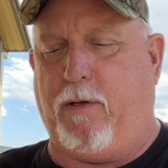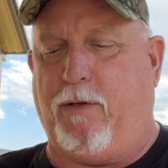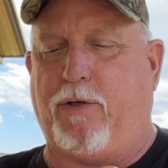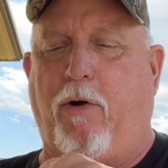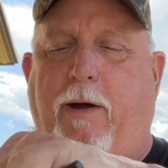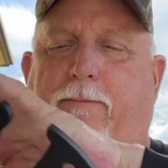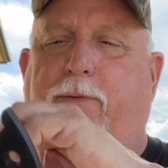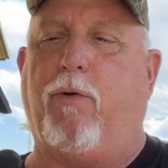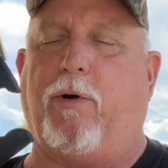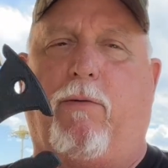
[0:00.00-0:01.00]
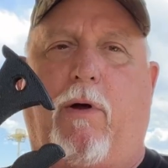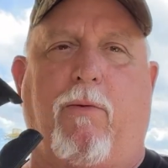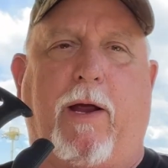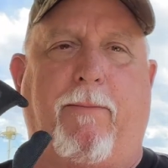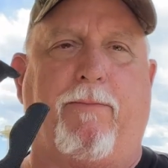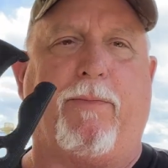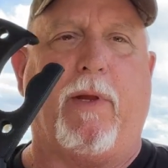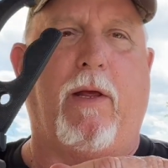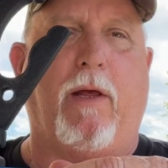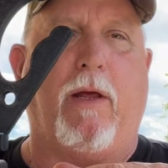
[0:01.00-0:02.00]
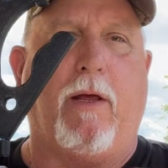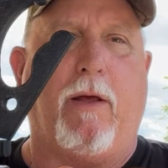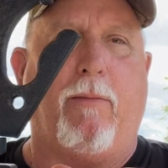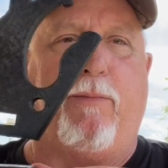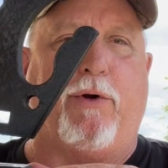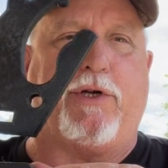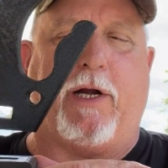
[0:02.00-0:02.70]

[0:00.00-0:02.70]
Sorry, going the wrong way. Push it